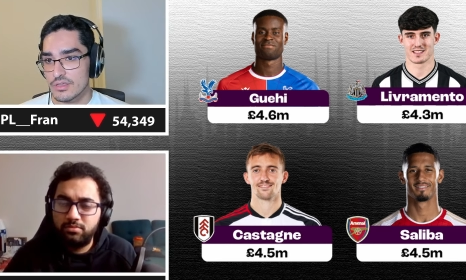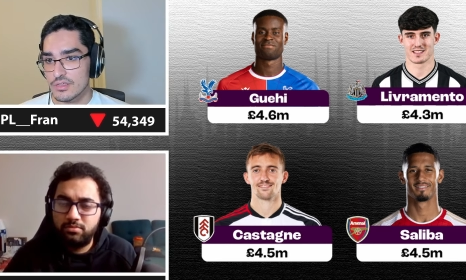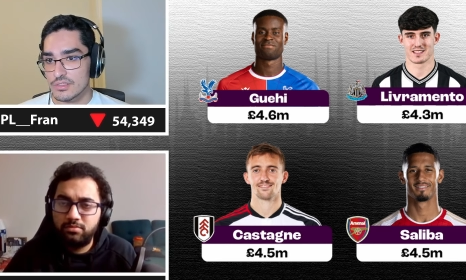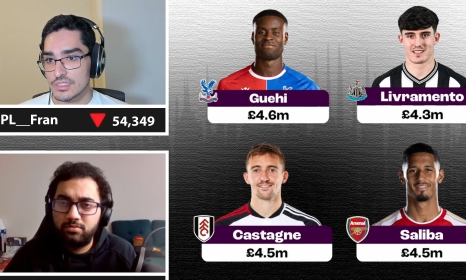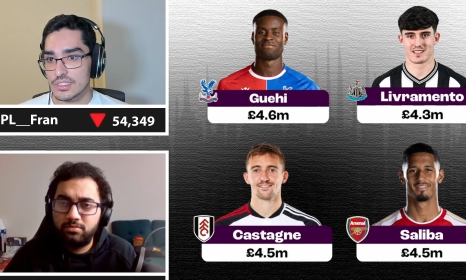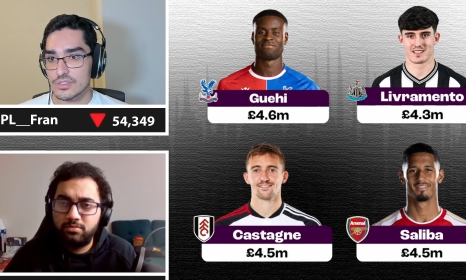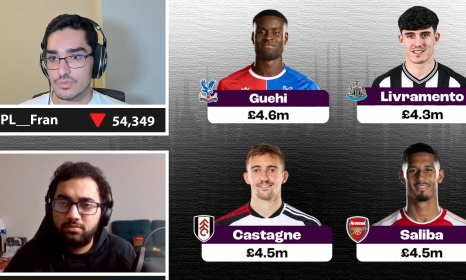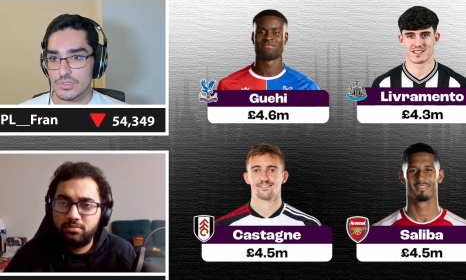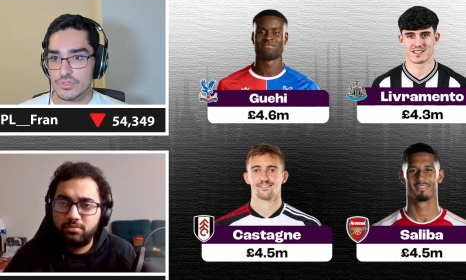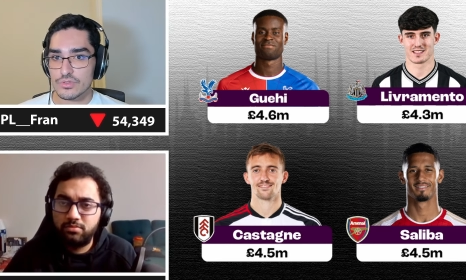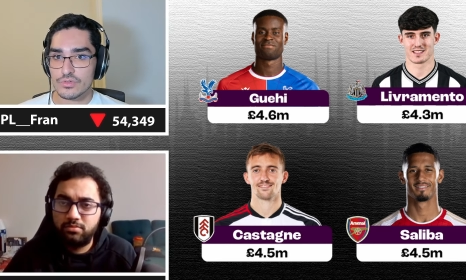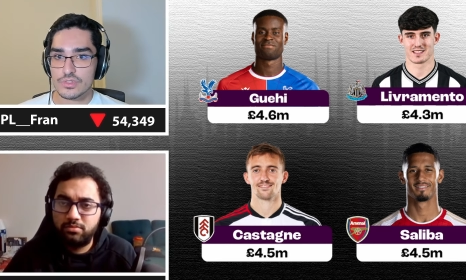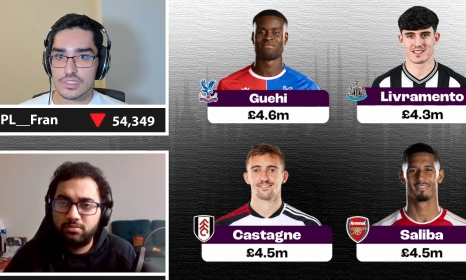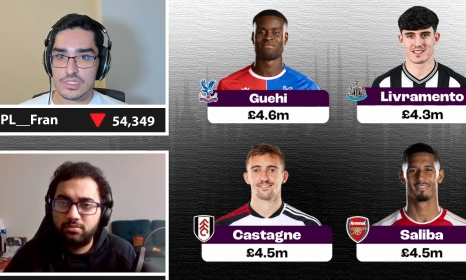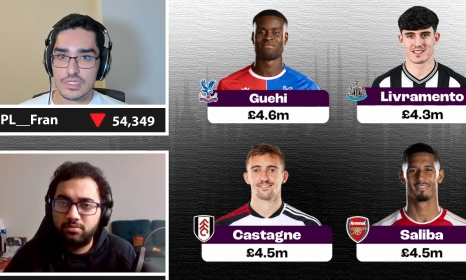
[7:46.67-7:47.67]
Speaker 1: since we
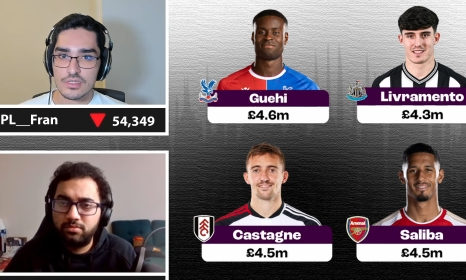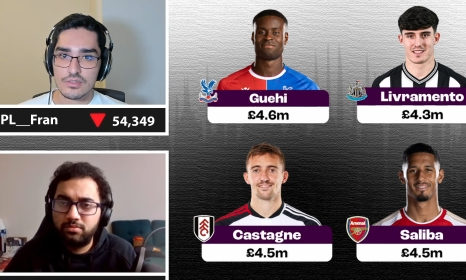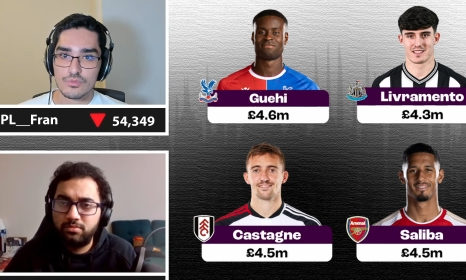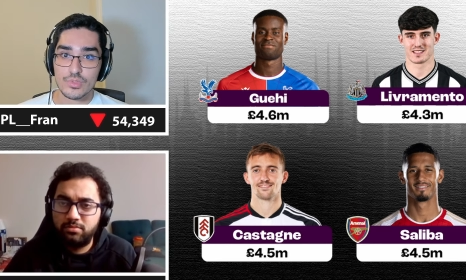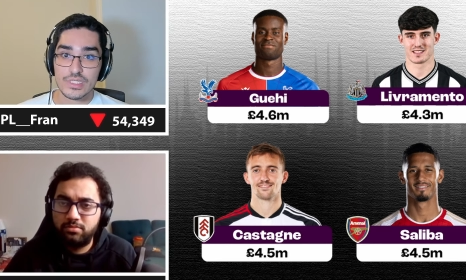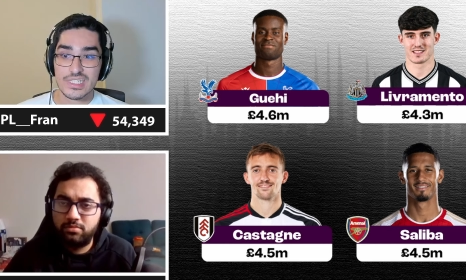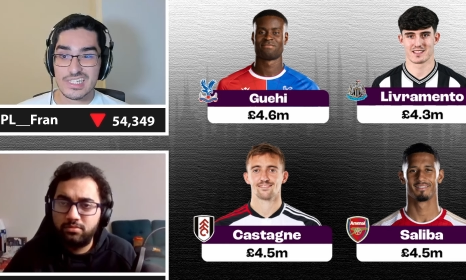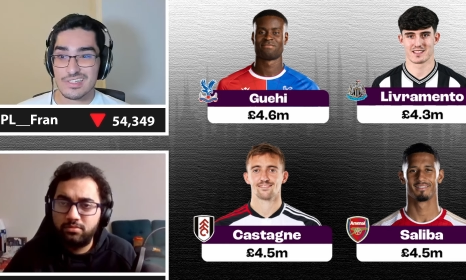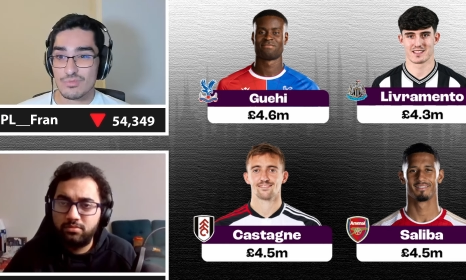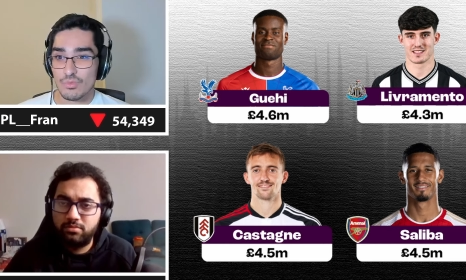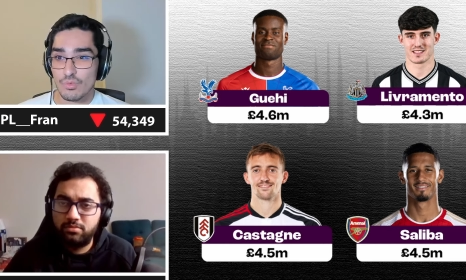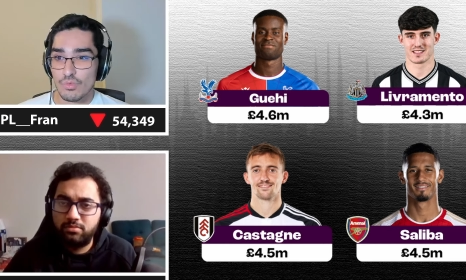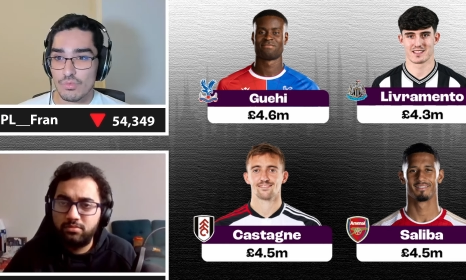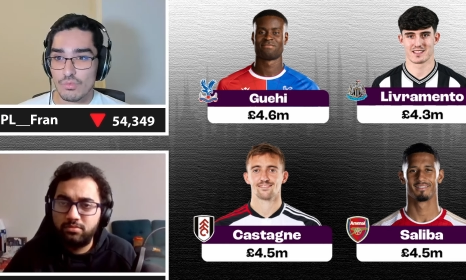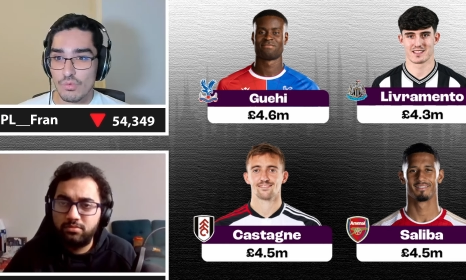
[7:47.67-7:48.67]
sort of see we see
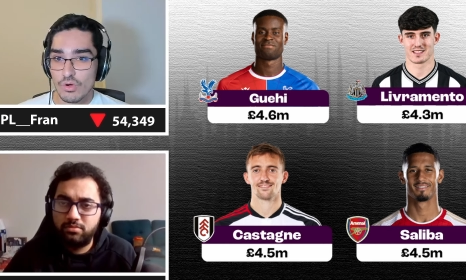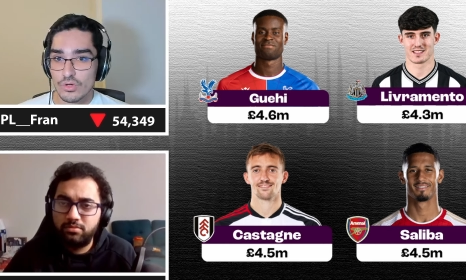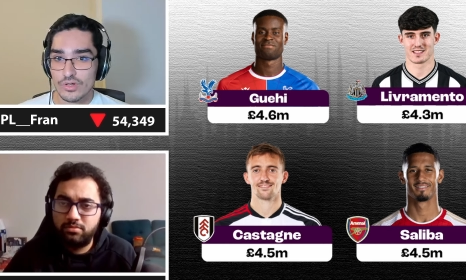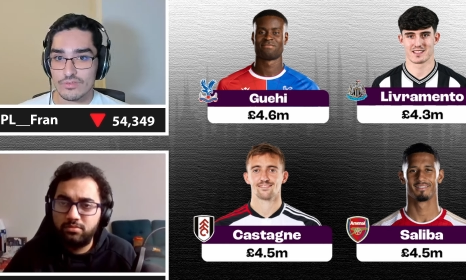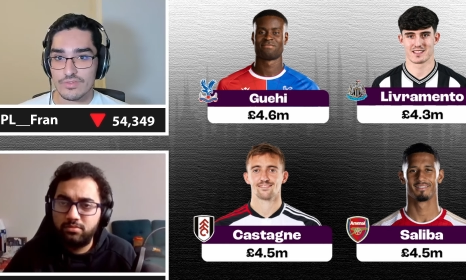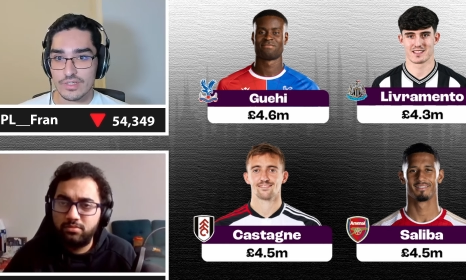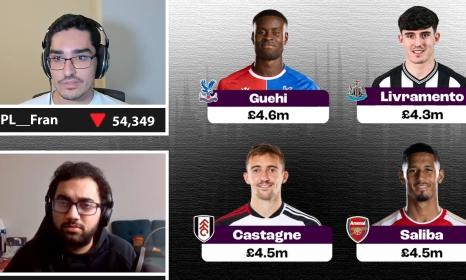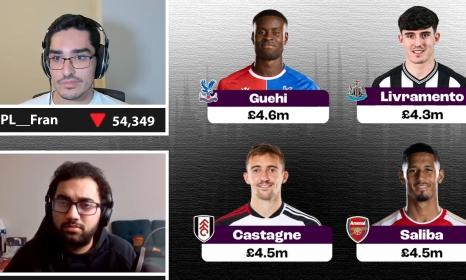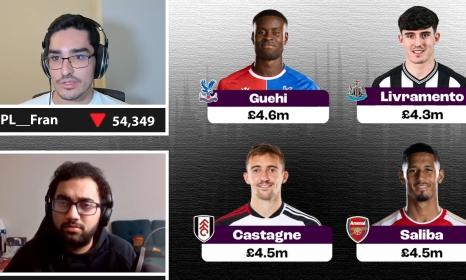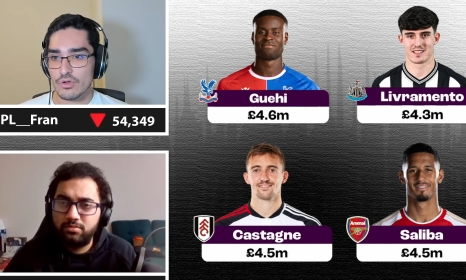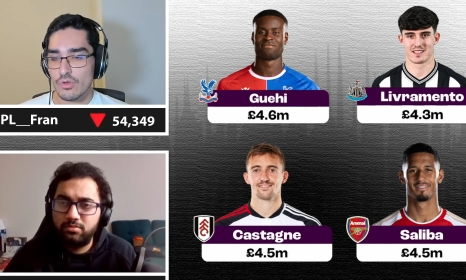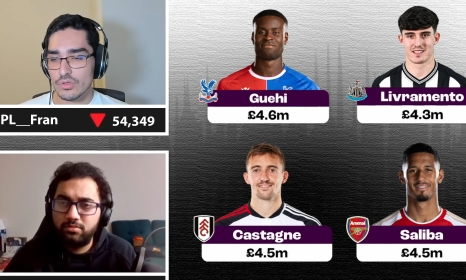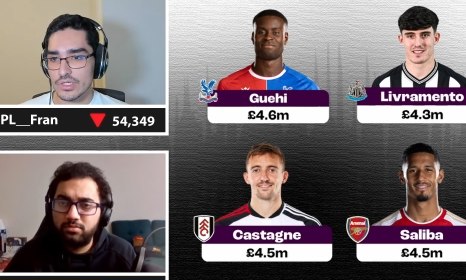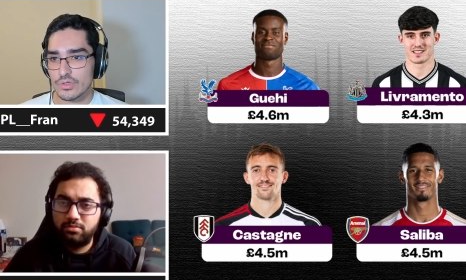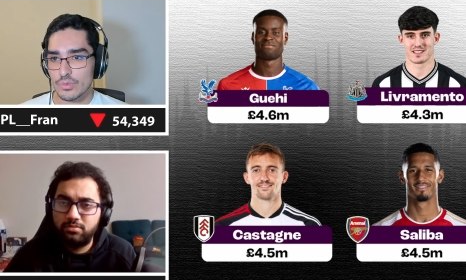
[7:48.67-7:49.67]
Walker effectively
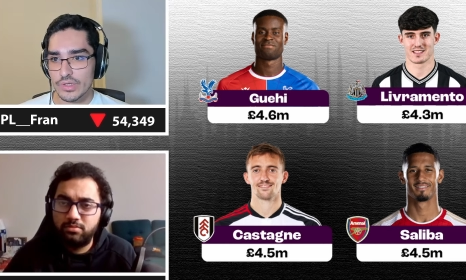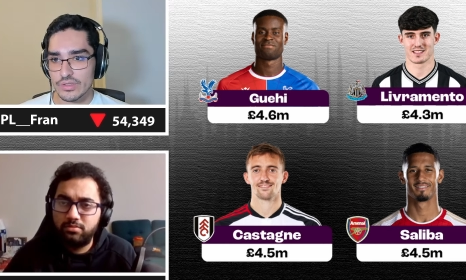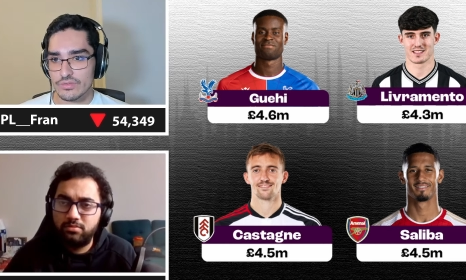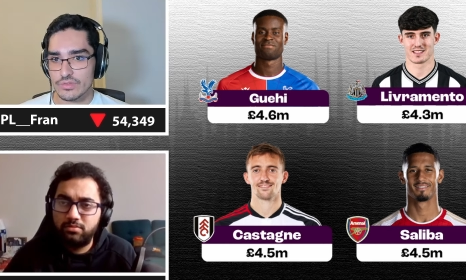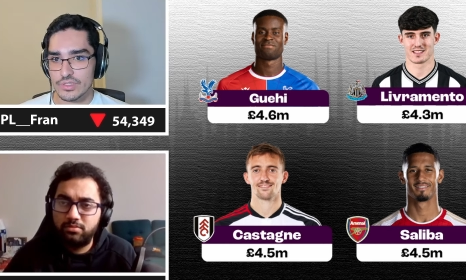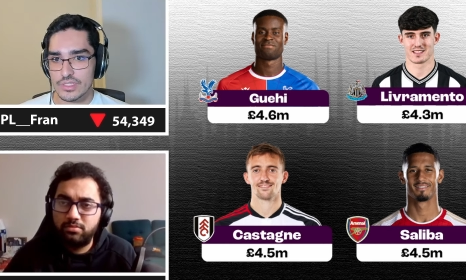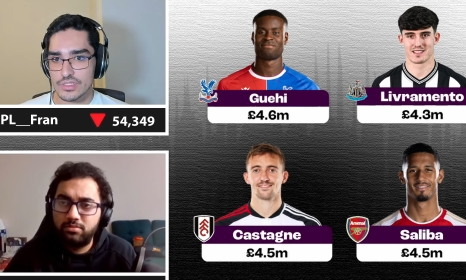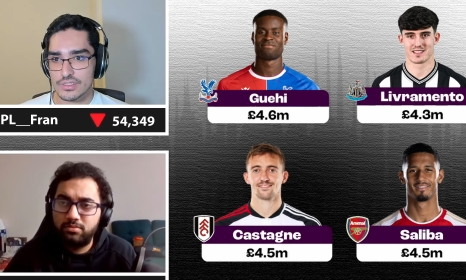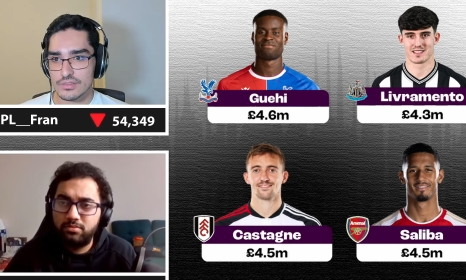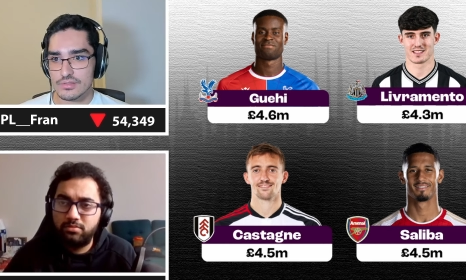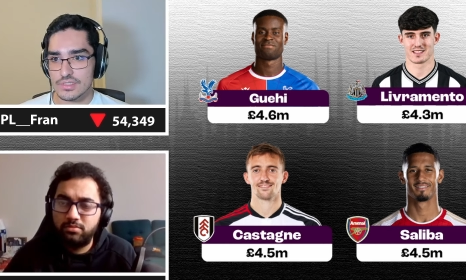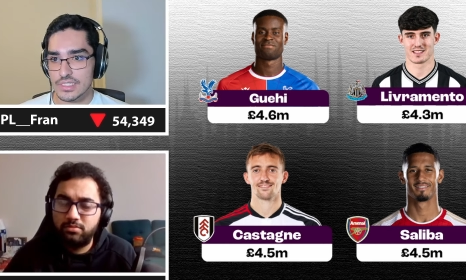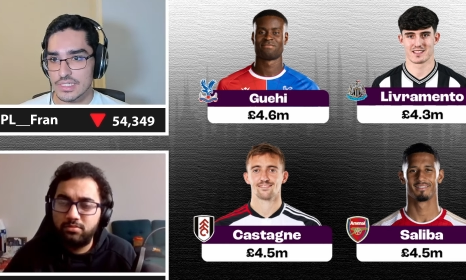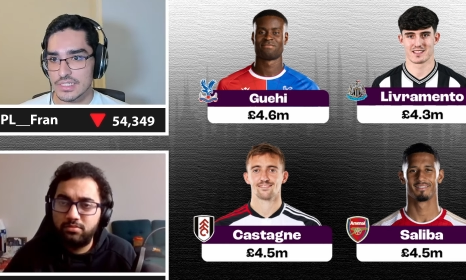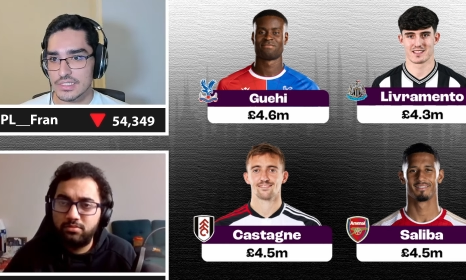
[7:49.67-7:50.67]
holding width for this
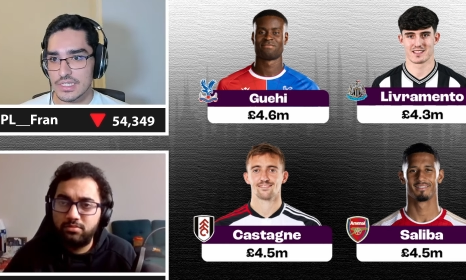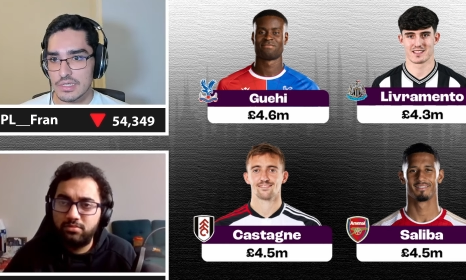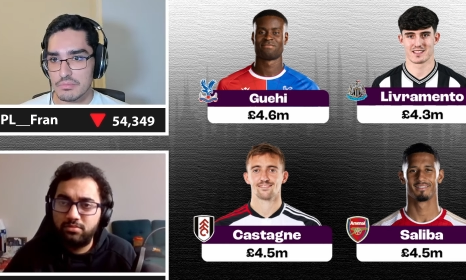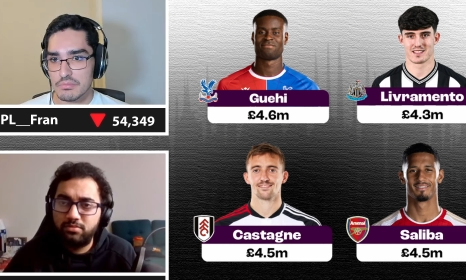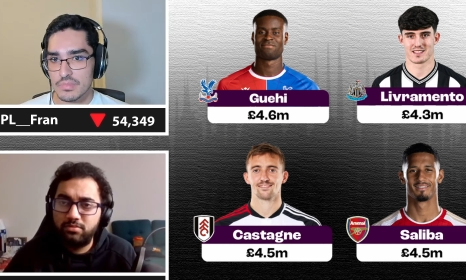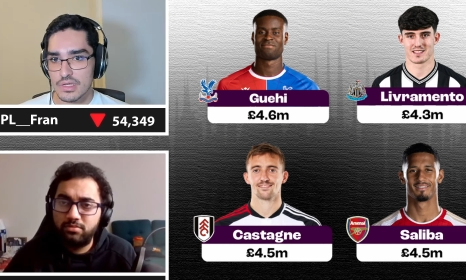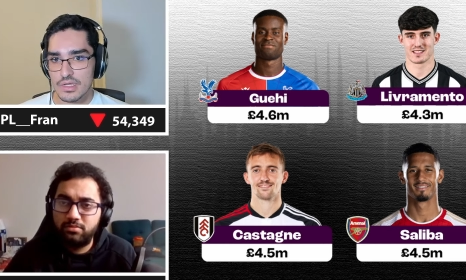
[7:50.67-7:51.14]
City team,